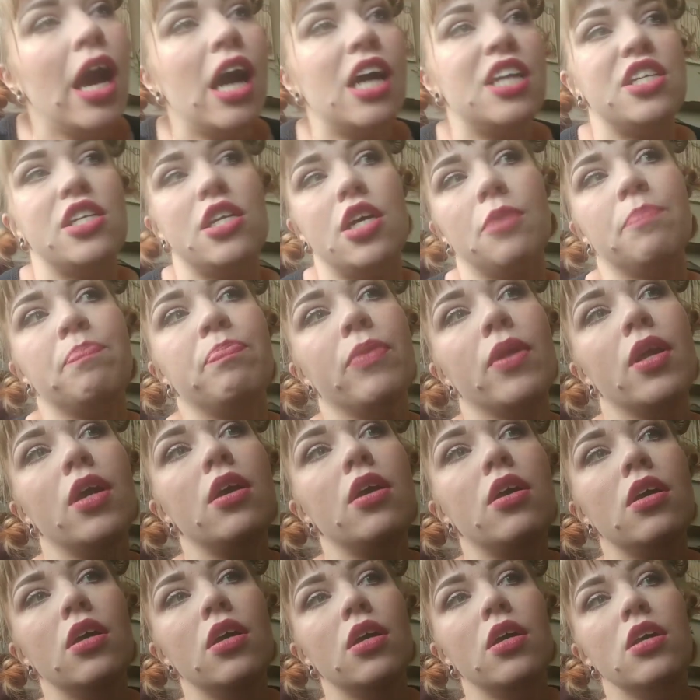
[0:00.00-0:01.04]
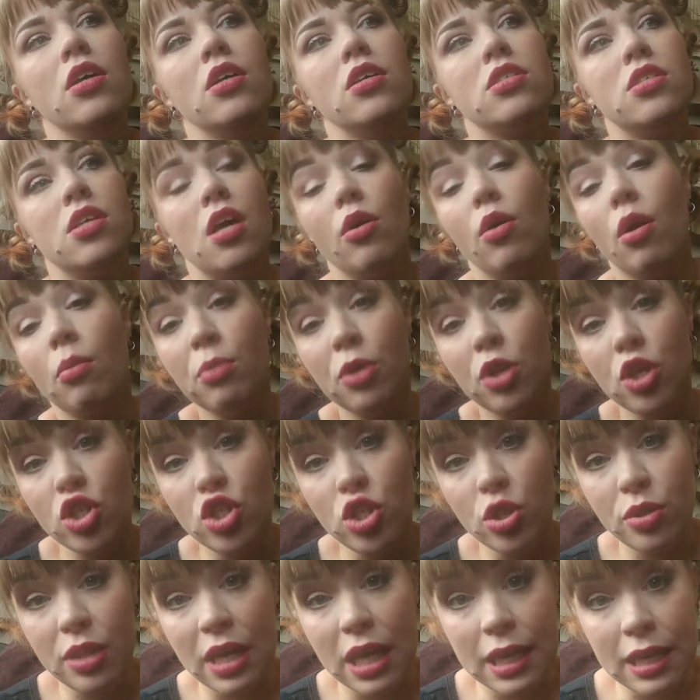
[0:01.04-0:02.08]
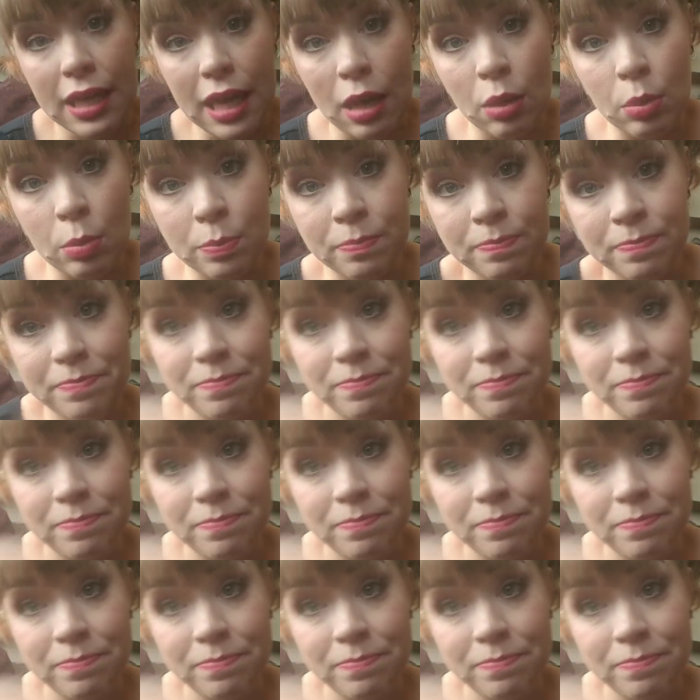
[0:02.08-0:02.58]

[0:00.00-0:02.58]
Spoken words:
I don't know. So I'm going to do that now.